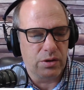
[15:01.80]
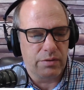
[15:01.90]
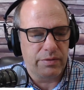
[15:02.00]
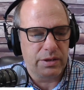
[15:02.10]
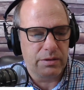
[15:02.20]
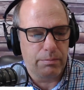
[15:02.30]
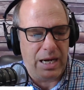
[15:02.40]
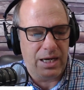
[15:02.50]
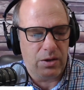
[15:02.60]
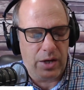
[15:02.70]
of the
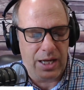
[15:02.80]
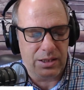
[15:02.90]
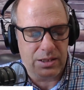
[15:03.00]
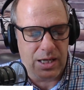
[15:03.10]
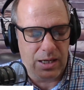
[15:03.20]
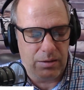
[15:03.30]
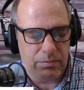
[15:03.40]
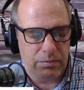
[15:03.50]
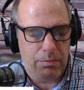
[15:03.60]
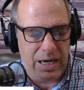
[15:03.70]
mayor at the
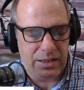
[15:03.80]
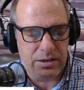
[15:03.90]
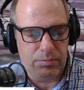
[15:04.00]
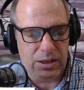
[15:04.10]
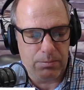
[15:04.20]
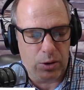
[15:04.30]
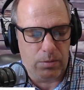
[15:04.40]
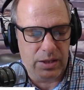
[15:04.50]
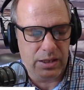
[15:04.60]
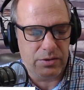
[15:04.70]
time make something
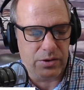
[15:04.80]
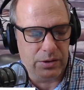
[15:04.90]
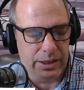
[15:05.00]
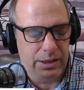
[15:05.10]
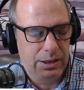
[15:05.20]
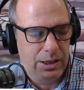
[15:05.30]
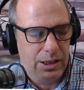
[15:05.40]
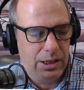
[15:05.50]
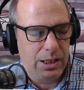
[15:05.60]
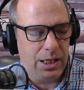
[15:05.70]
permanent. Certainly,
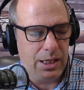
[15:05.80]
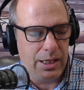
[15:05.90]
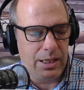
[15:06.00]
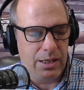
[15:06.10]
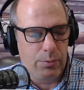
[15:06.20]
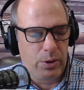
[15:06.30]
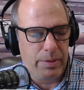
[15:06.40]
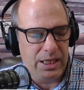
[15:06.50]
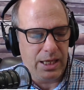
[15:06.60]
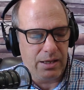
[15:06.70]
it would
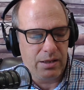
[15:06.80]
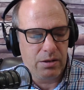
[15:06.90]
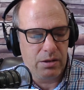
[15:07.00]
be a